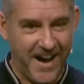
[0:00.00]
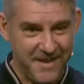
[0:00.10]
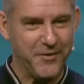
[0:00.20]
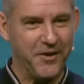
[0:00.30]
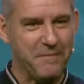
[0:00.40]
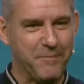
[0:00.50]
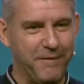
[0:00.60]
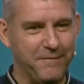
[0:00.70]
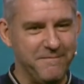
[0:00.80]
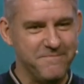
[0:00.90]
I've got the
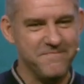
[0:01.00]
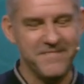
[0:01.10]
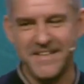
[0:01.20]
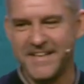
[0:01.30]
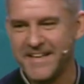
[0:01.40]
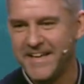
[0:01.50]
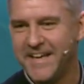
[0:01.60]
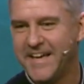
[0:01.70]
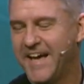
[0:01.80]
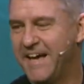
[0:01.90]
problem?
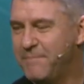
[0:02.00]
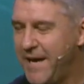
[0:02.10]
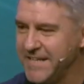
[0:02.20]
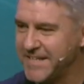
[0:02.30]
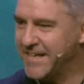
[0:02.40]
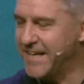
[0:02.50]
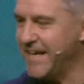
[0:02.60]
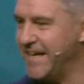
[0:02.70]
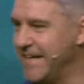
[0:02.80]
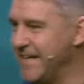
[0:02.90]
And
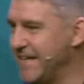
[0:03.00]
basically,